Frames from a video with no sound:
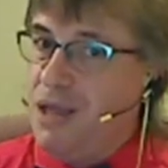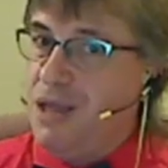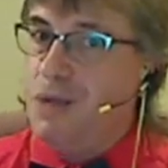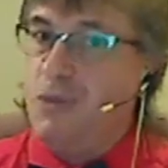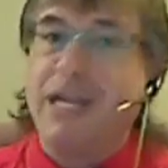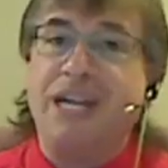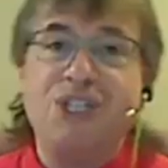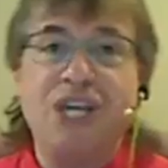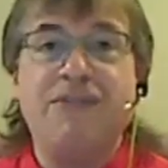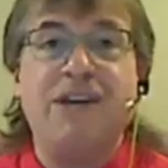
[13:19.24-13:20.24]
We can
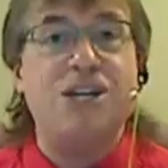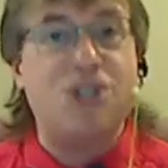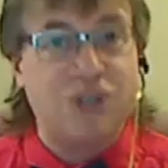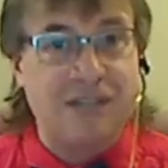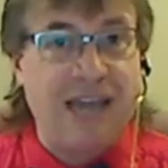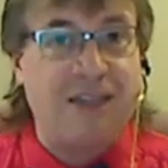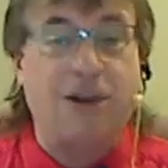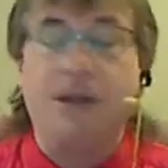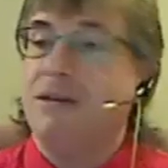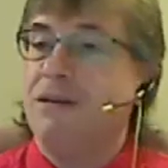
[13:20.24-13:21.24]
achieve it
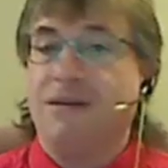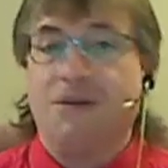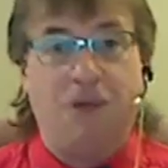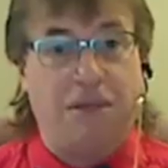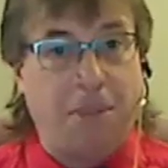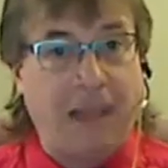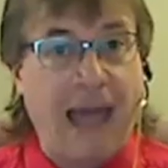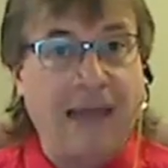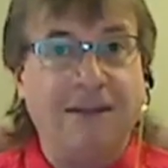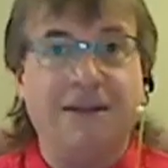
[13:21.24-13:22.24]
together with a
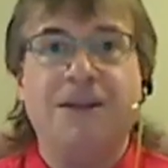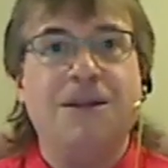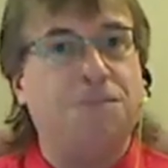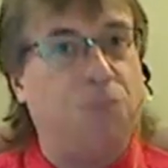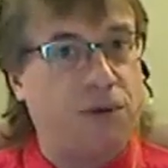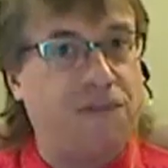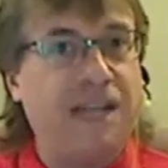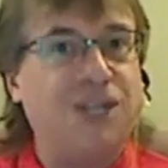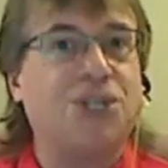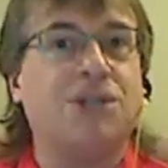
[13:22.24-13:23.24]
plan,
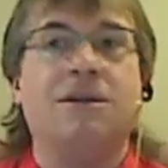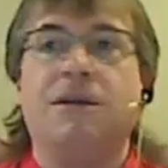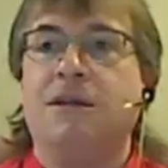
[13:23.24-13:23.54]
motivation,